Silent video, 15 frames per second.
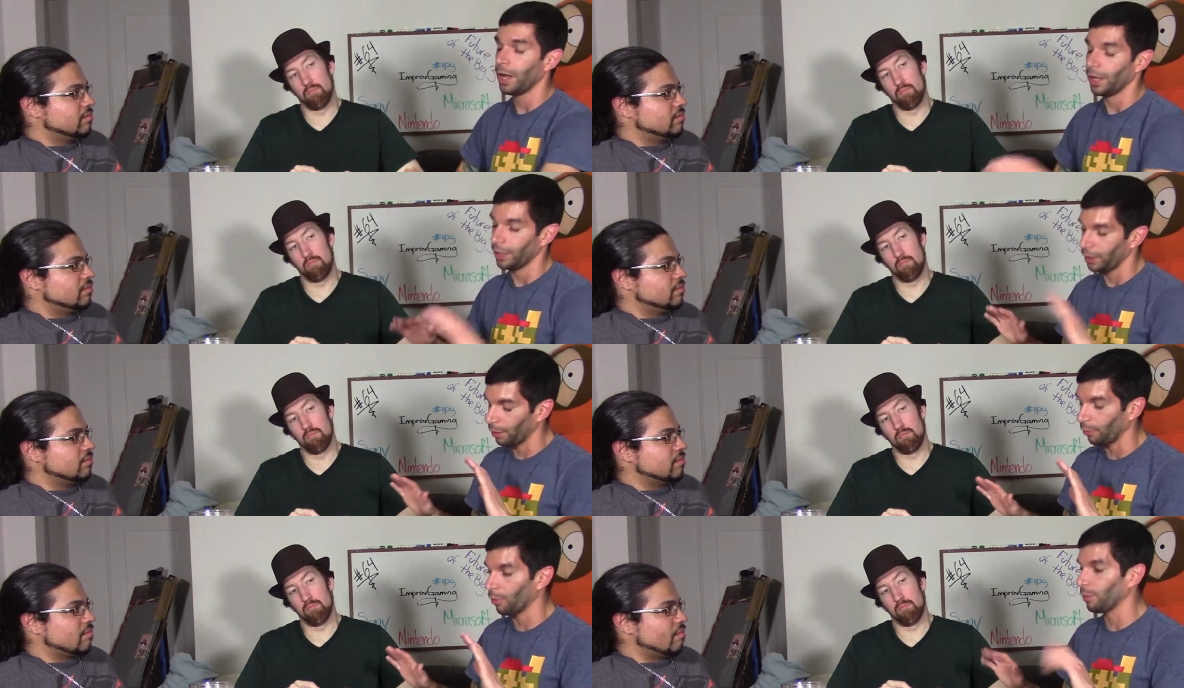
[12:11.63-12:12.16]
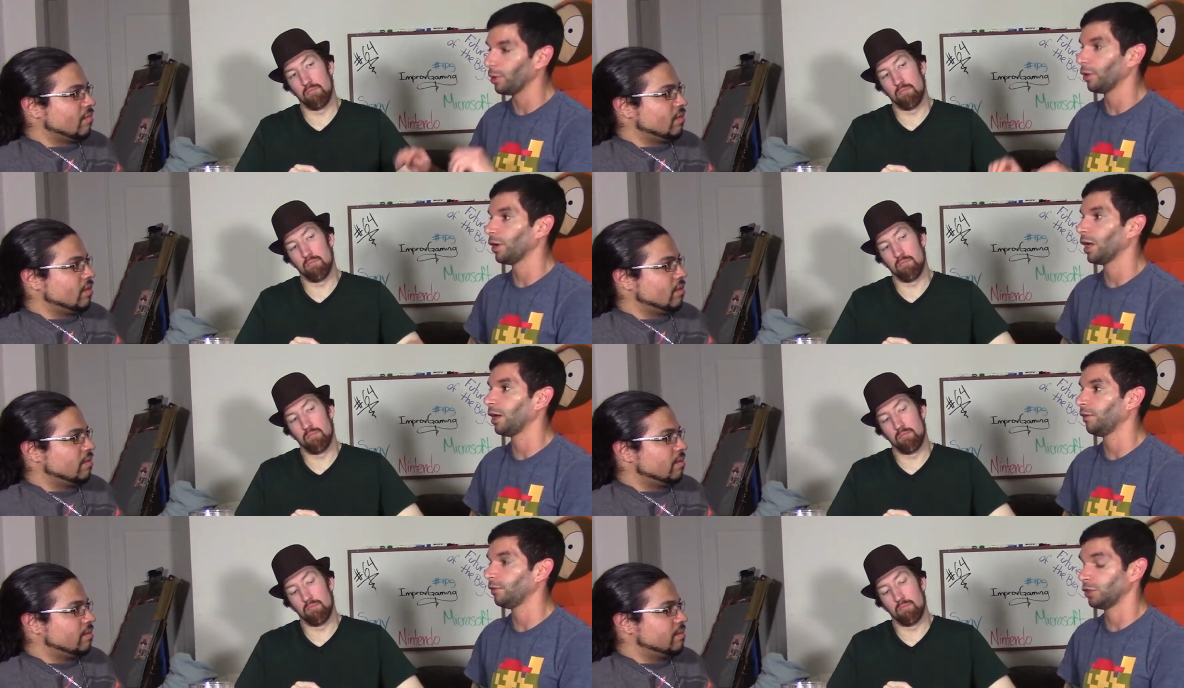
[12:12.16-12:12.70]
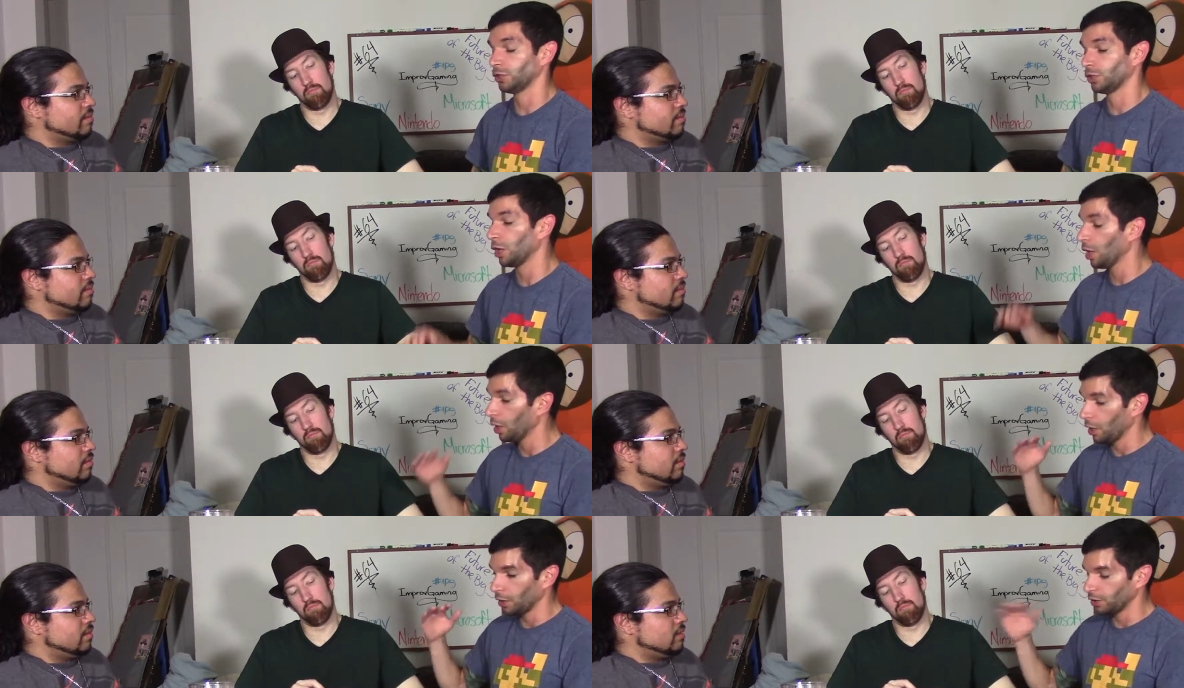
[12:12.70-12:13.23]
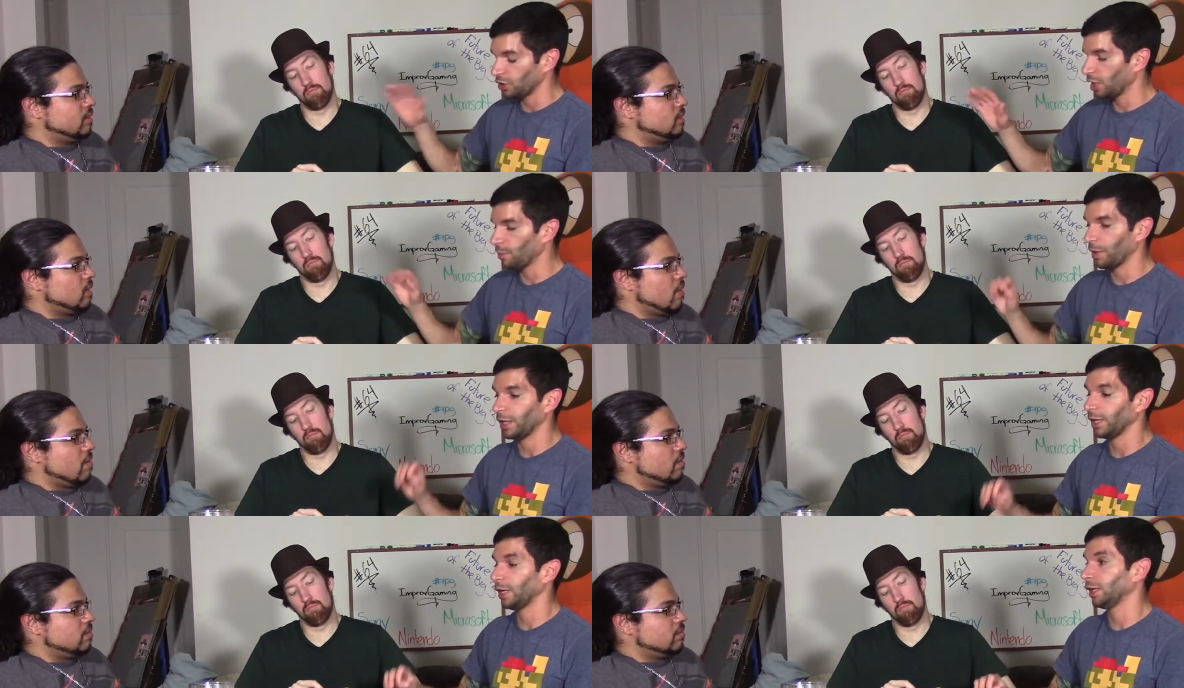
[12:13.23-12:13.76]
Speaker 1: Then we'll be okay. If just say by
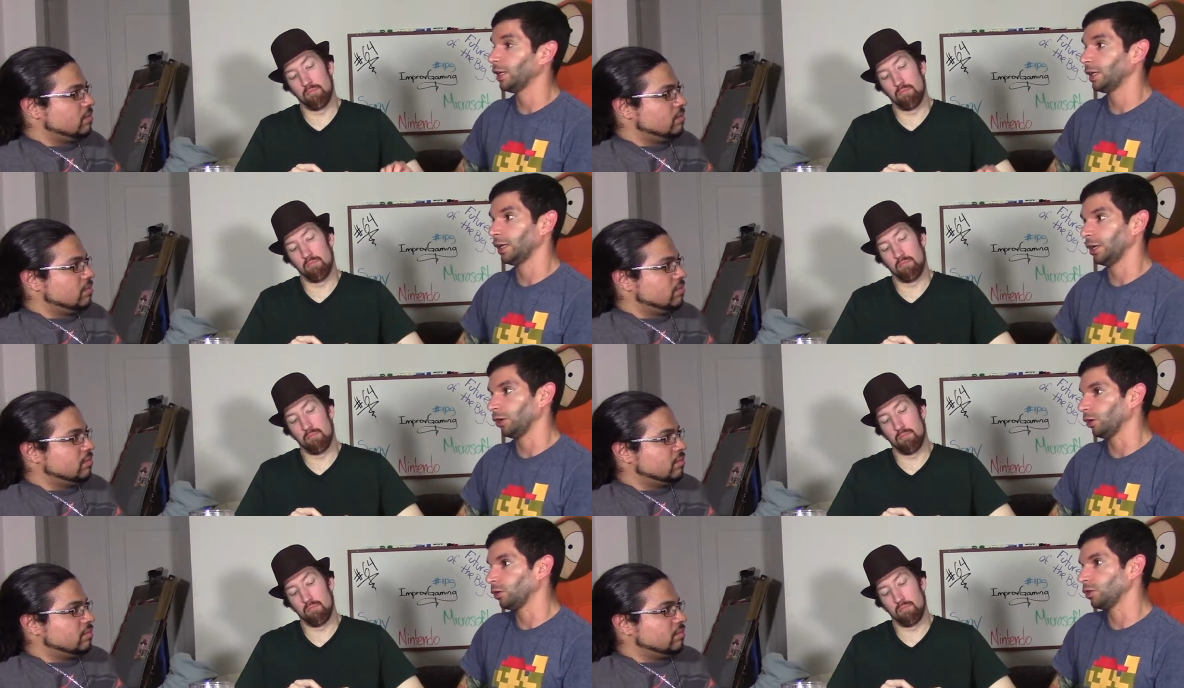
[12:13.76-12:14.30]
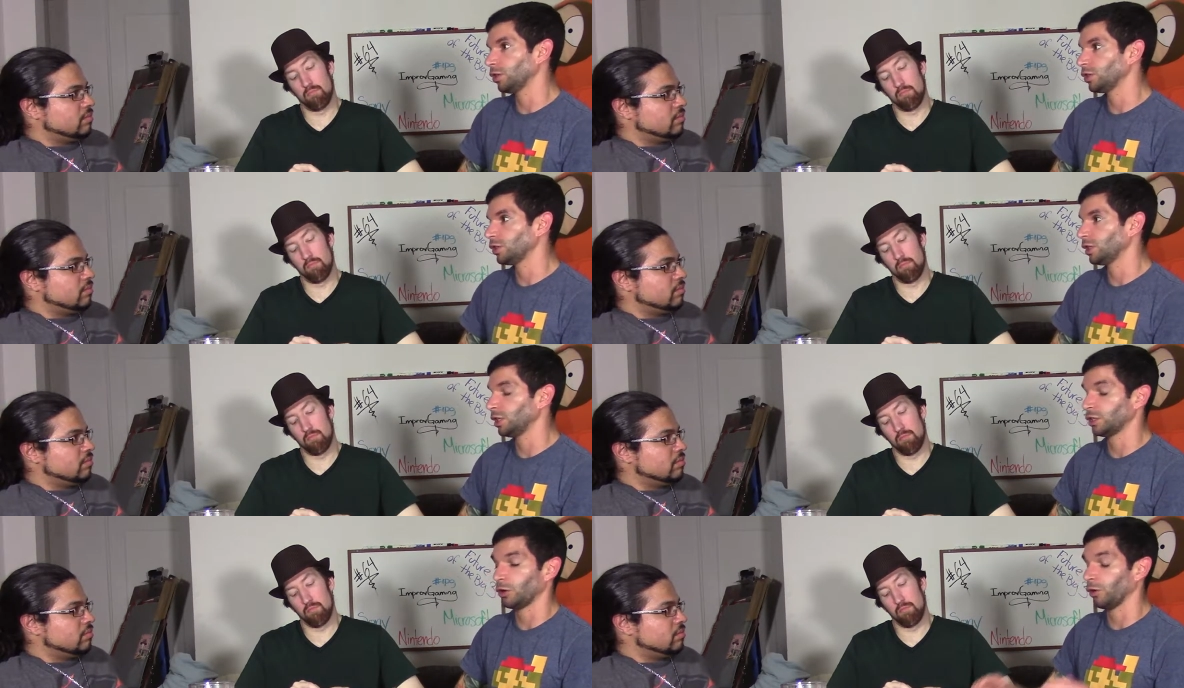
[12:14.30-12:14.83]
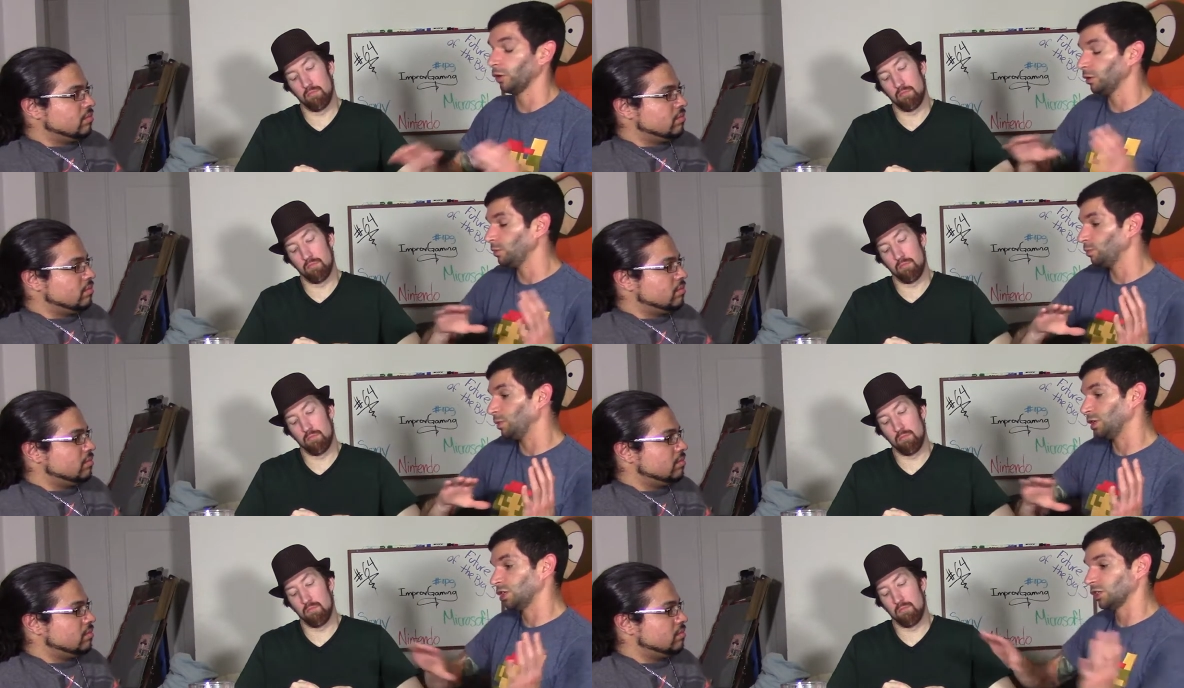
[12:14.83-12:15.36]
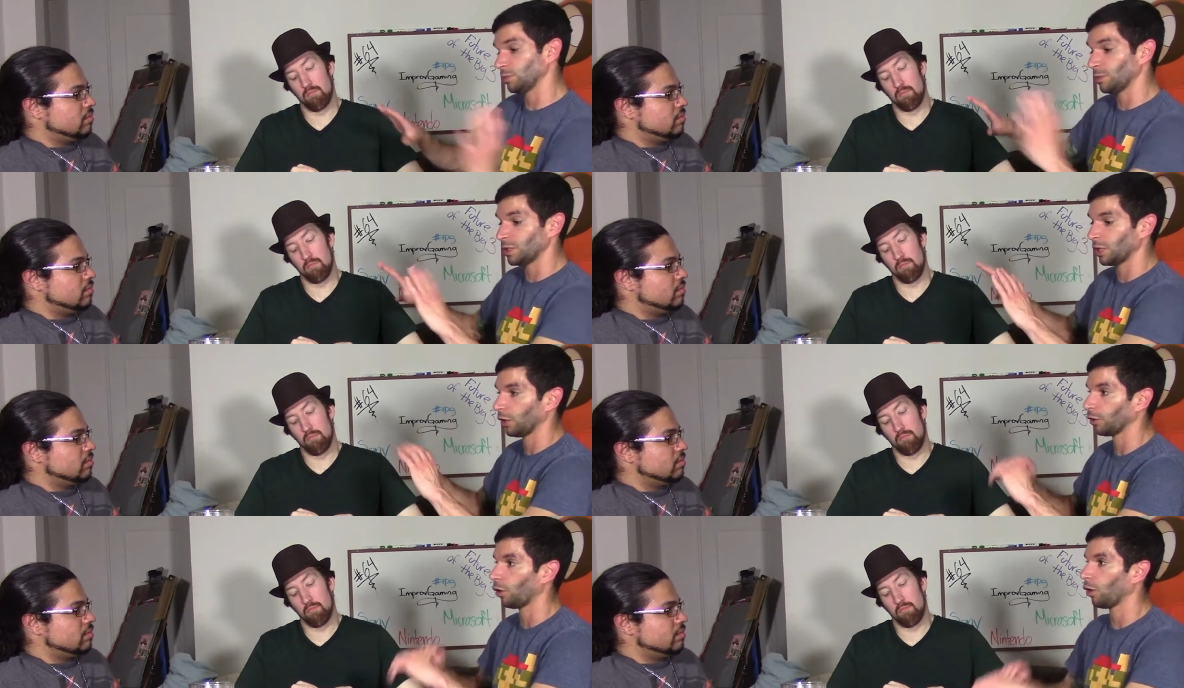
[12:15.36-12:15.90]
the end of the year you just it's always it's just been
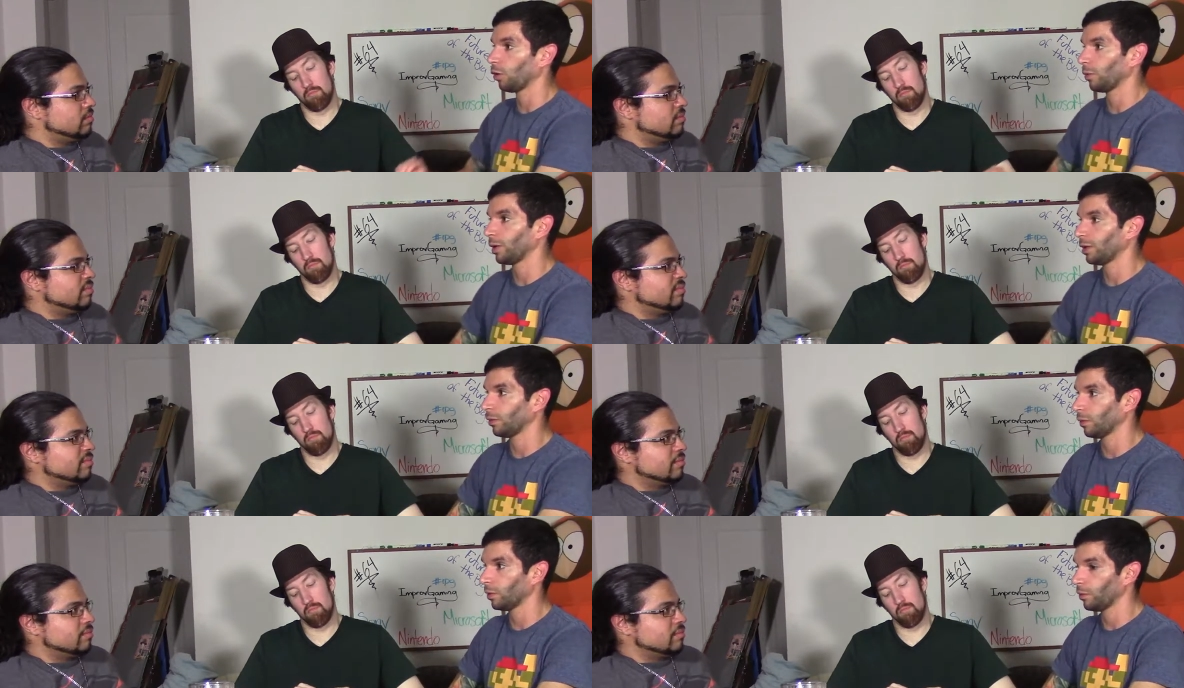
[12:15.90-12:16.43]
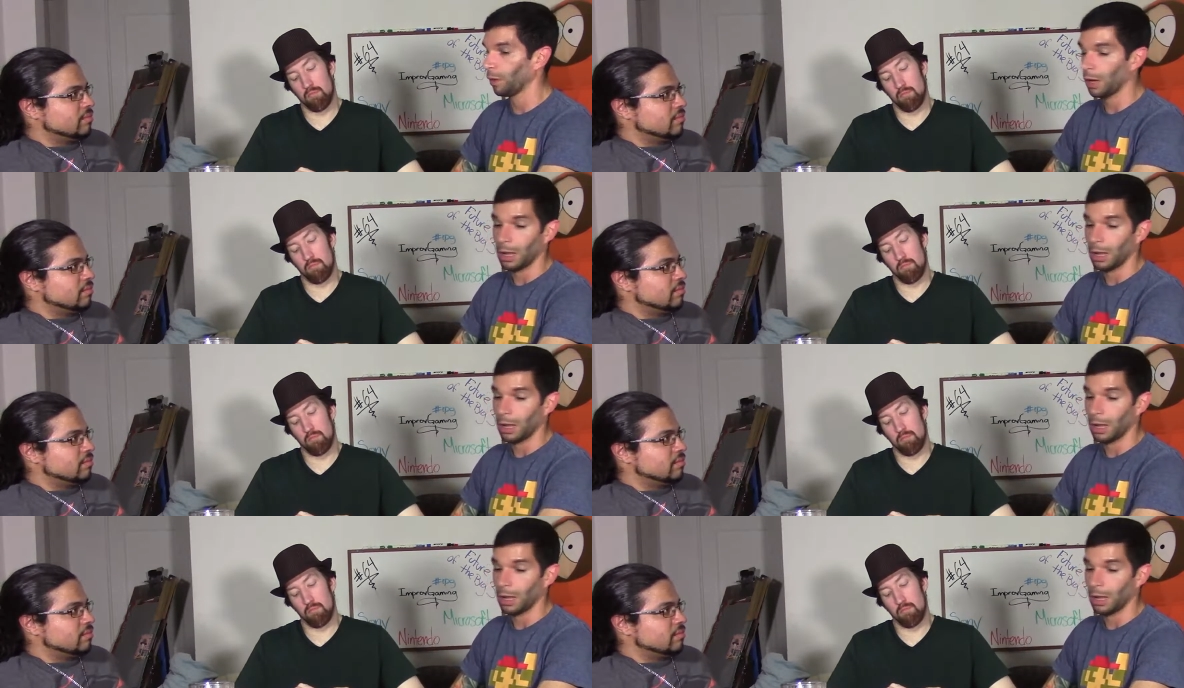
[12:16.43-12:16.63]
Zelda all the way through